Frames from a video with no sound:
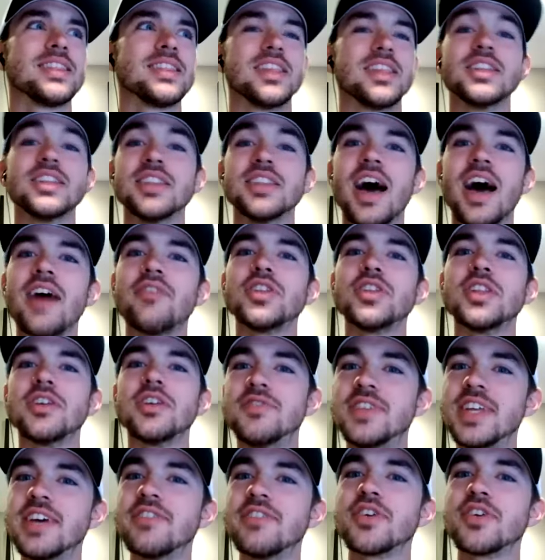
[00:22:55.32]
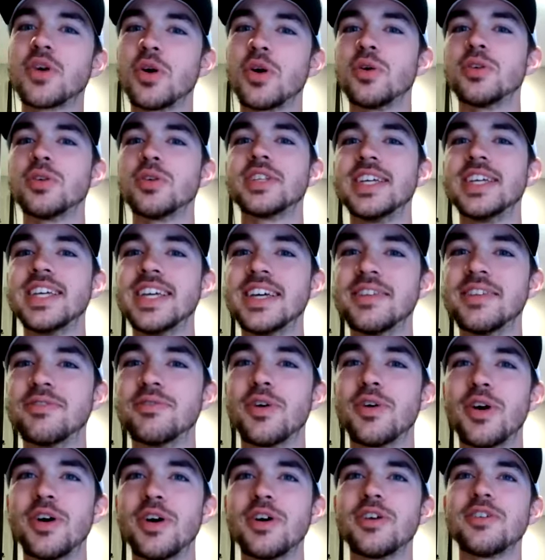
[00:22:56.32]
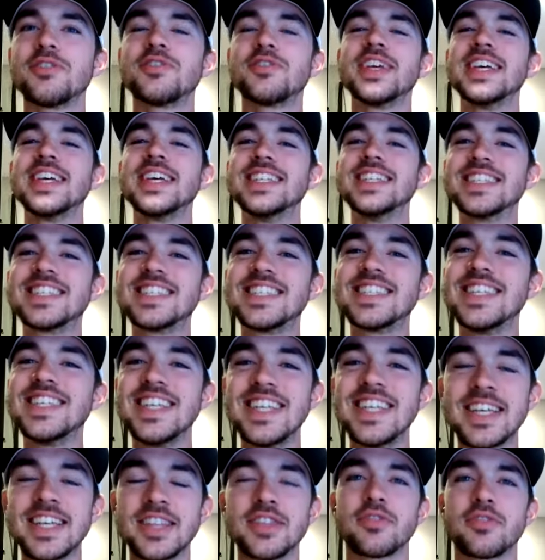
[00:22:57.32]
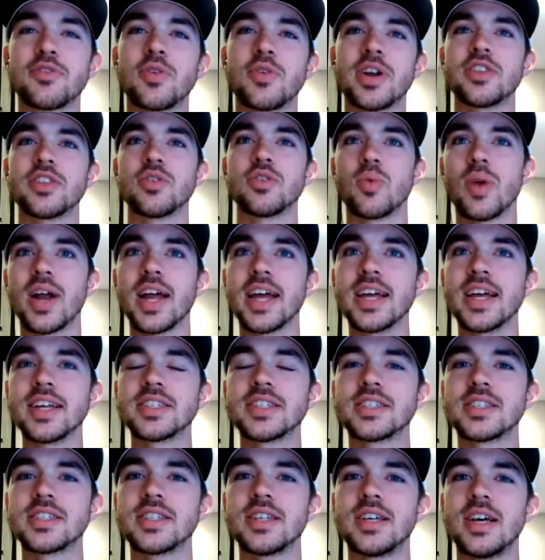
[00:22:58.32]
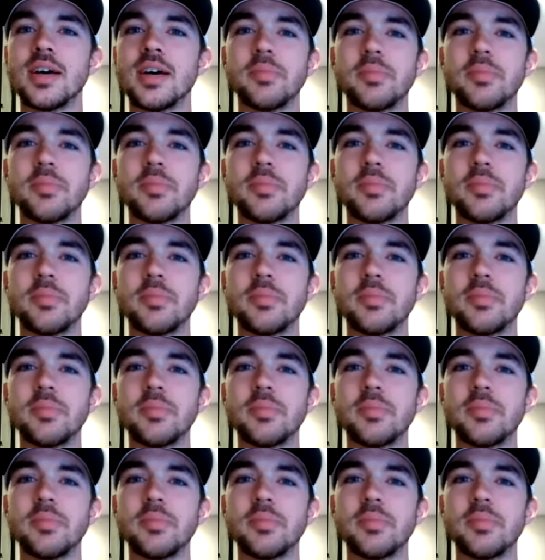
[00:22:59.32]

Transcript: the level of difficulty involved in seeing the front of the race